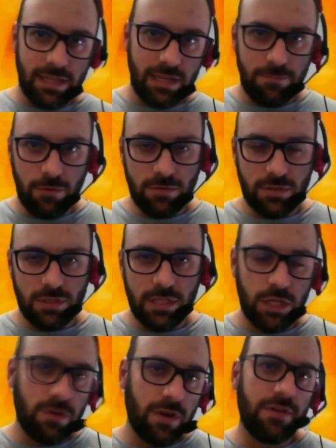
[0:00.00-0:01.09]
samples in
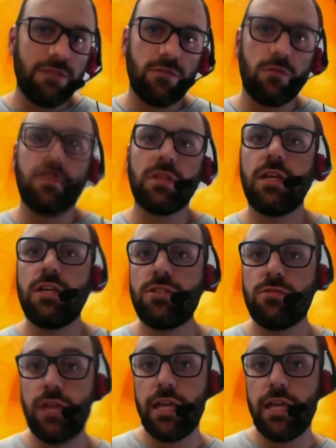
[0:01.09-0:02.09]
the U I five documentation,